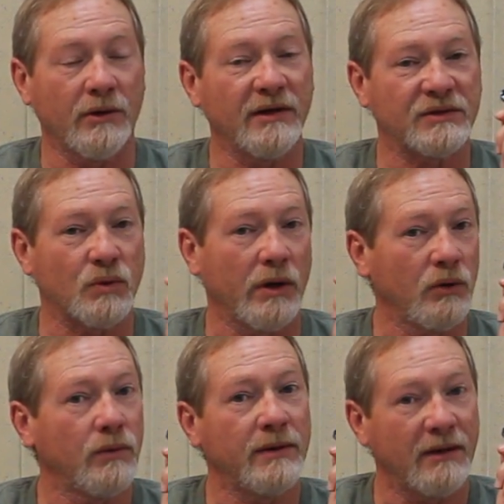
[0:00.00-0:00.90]
is what you
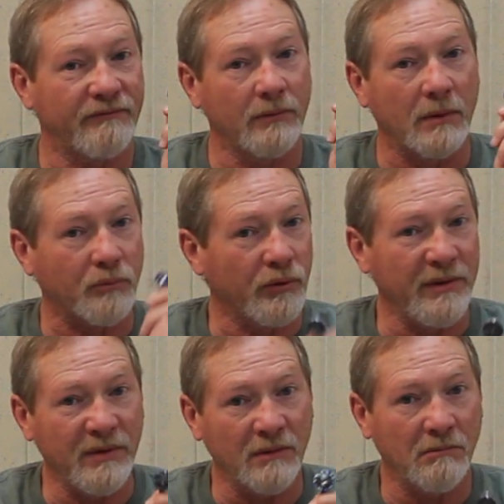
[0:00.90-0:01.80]
would get from a
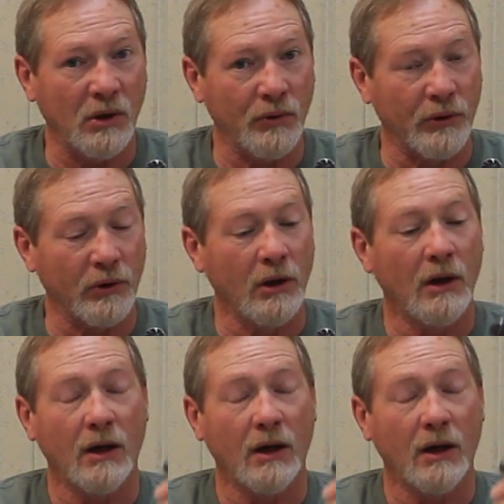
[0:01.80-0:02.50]
premium motor,